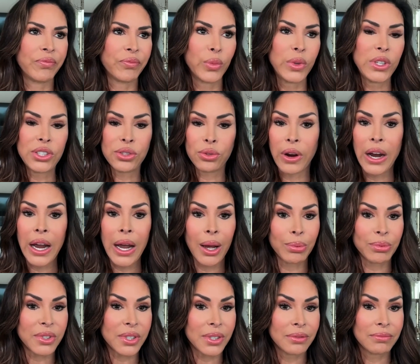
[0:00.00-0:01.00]
we
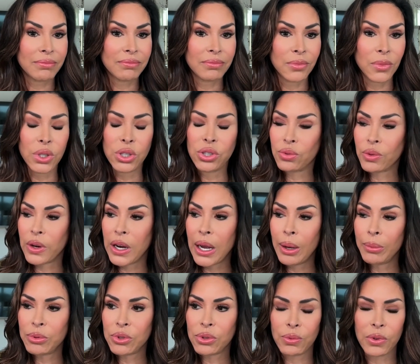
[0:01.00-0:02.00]
scrapped. We
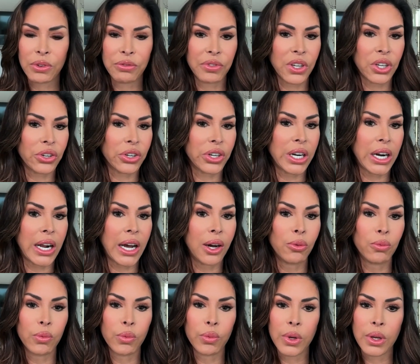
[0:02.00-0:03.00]
figured it
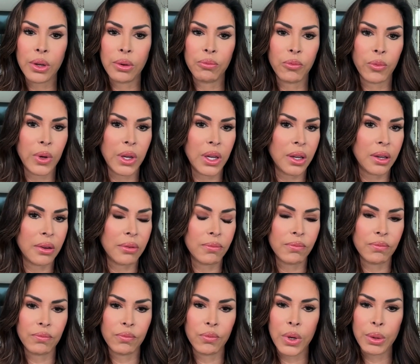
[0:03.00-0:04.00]
out.
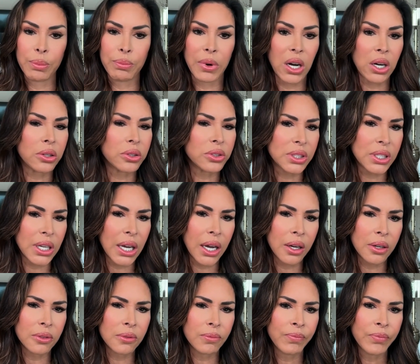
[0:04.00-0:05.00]
We buckled
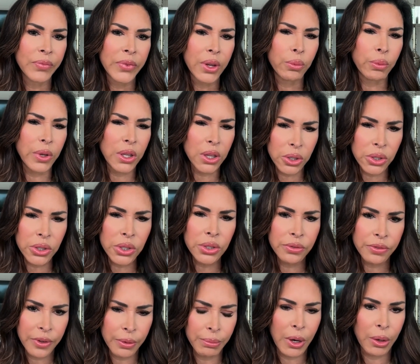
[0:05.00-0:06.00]
down. We learned
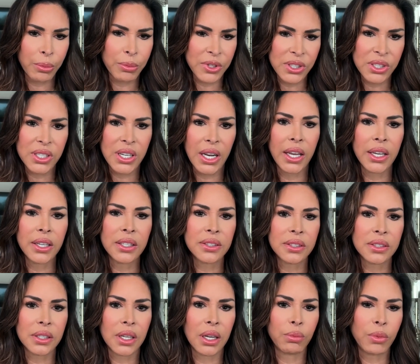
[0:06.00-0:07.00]
from our
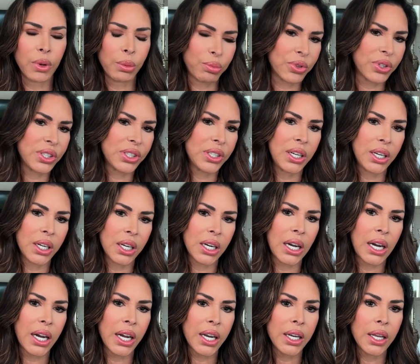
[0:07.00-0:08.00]
mistakes and we proceeded
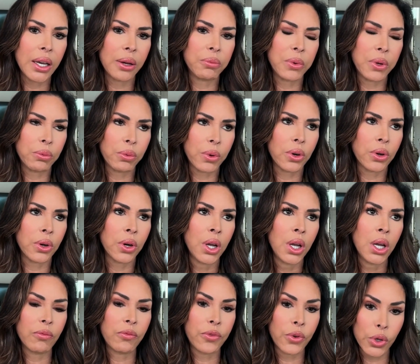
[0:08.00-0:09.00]
on. And we were
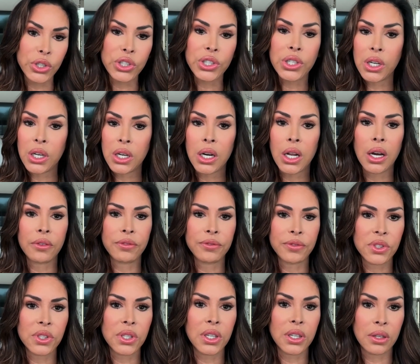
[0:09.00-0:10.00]
fortunate enough
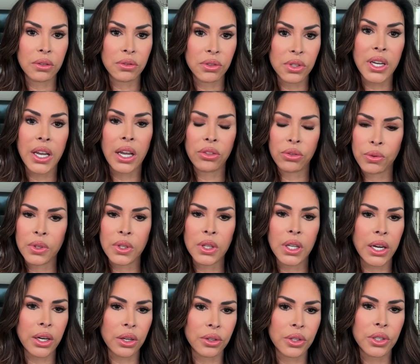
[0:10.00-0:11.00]
to get through a
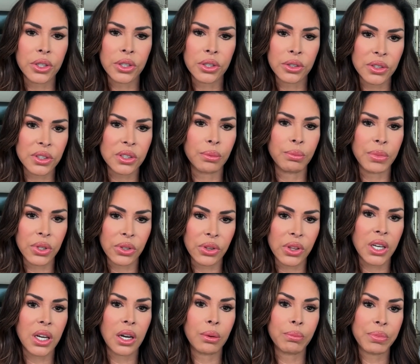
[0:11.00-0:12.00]
lot of hurdles and build the
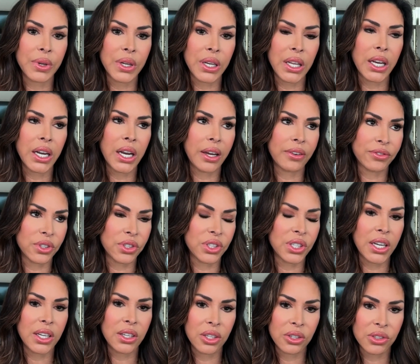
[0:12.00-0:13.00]
company. And after
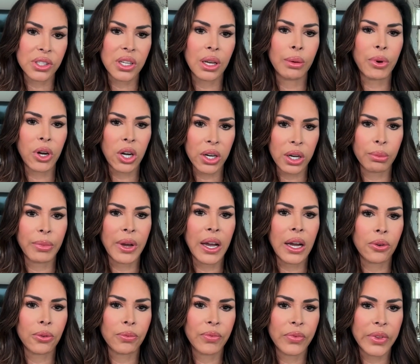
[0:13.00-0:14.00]
10 years, I bought him
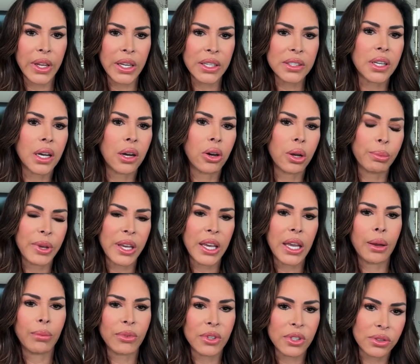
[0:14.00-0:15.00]
out. And that's how I
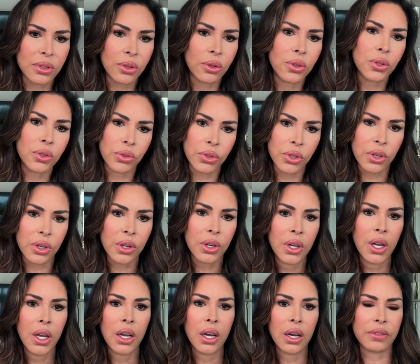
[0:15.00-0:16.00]
became the sole owner
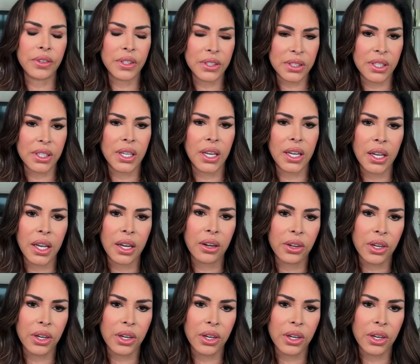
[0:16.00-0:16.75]
of It's a 10 Hair